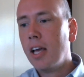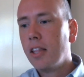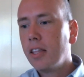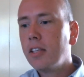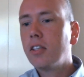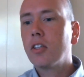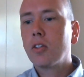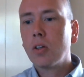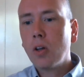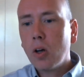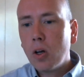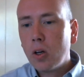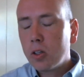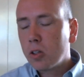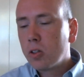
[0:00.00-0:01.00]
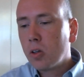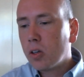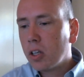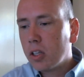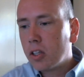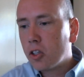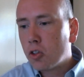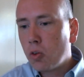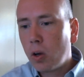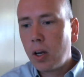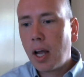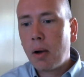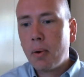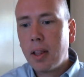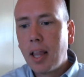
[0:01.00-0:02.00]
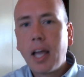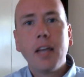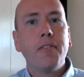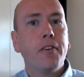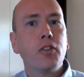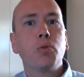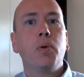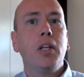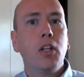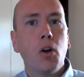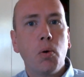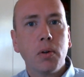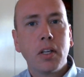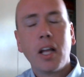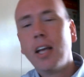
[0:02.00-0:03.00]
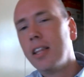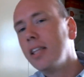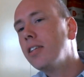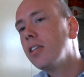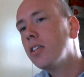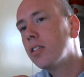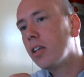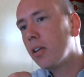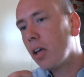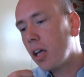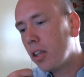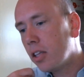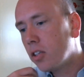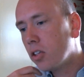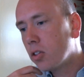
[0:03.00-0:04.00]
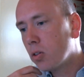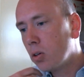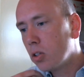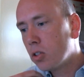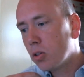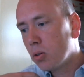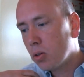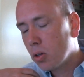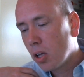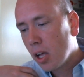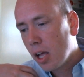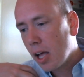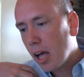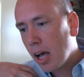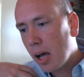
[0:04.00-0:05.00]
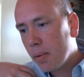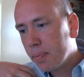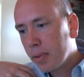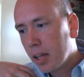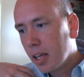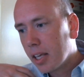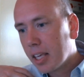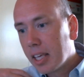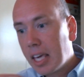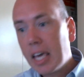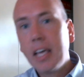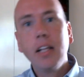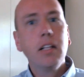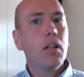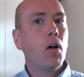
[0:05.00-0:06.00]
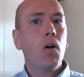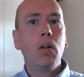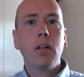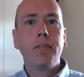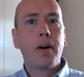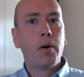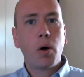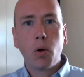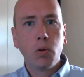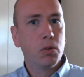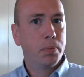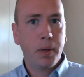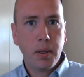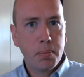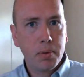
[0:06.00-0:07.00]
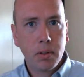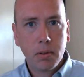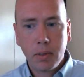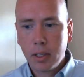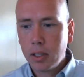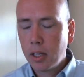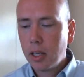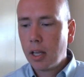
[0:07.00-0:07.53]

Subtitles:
This is going to destroy our life as we know it. This is going to kill all of our old people, right?